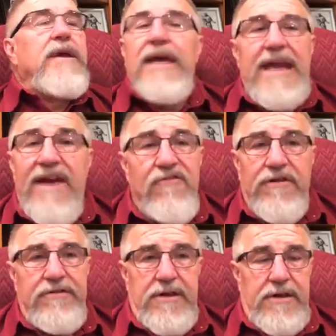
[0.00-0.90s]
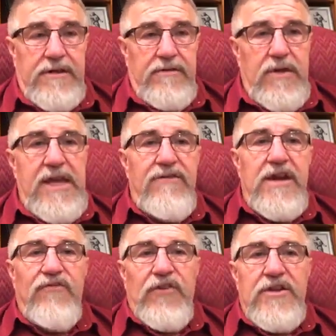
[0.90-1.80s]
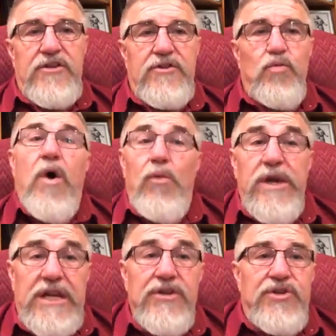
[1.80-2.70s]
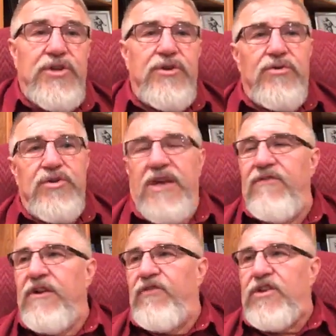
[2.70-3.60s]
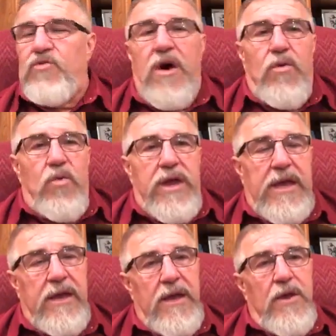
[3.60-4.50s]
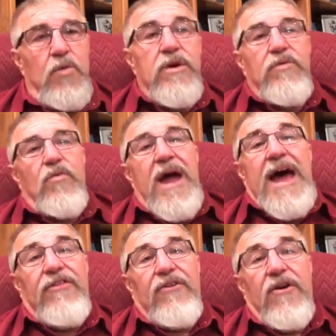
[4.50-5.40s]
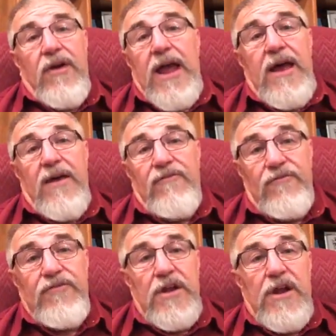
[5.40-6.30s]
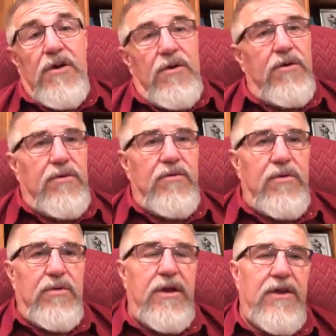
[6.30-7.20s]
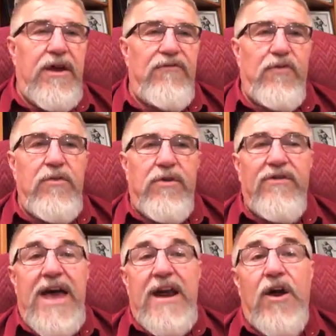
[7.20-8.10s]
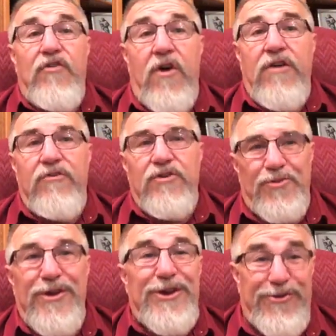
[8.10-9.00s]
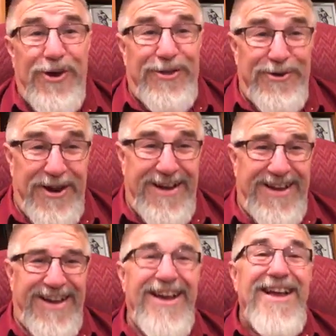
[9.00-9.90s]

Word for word: in everything even if it's what we didn't choose, even if it's what we would rather have, you know, if we would have had our druthers, we'd have druther,